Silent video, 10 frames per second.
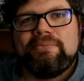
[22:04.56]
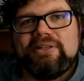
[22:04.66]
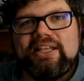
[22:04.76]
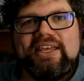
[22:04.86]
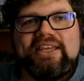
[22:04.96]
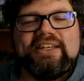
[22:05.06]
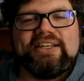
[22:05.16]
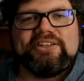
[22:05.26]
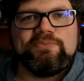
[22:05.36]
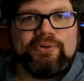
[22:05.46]
playing and
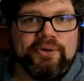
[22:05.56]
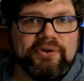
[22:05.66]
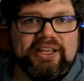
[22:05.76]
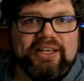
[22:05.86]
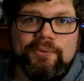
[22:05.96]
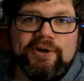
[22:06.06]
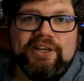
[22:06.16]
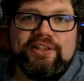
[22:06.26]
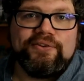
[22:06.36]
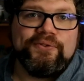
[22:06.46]
exploring and
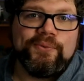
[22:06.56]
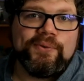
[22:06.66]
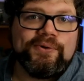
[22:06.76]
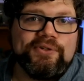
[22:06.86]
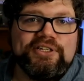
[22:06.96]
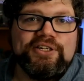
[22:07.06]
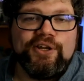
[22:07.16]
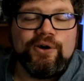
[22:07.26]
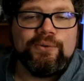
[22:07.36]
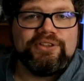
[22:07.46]
working through the world to
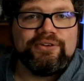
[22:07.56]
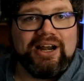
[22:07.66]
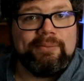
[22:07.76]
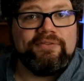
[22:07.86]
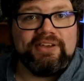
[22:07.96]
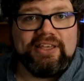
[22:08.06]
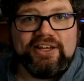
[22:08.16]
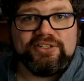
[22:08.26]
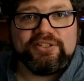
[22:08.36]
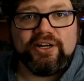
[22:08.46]
know what the
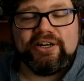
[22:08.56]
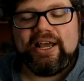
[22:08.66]
ramifications are.